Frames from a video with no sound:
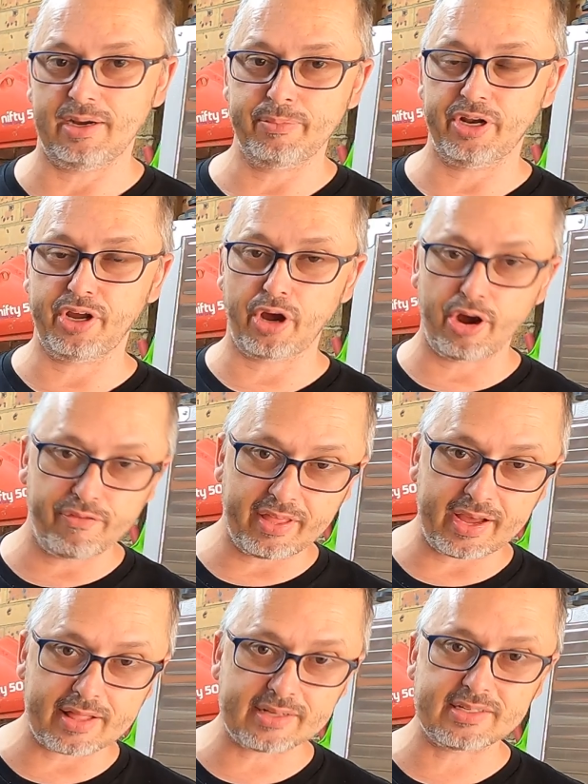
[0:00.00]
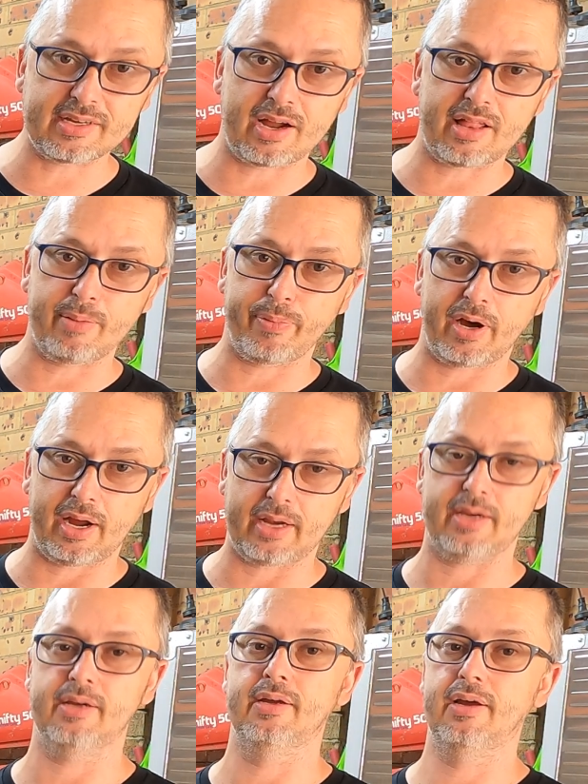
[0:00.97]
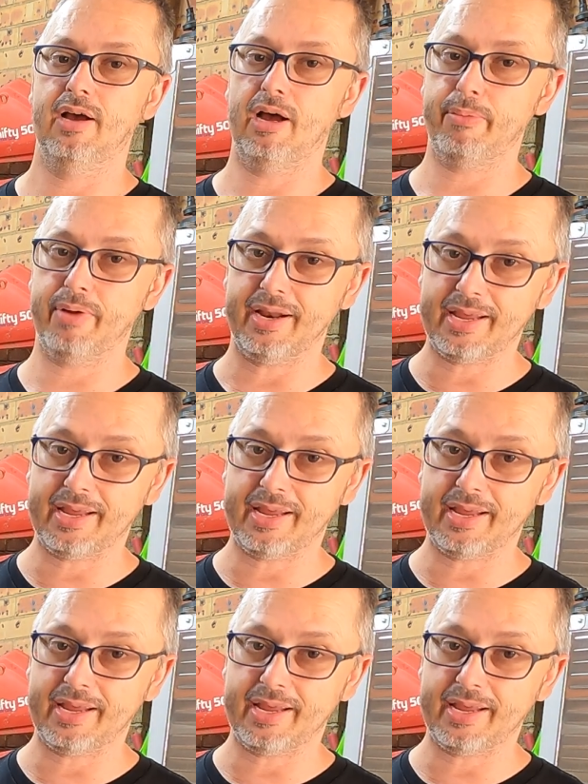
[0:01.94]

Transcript: I'm going to go over the other side of the bike. I'm going to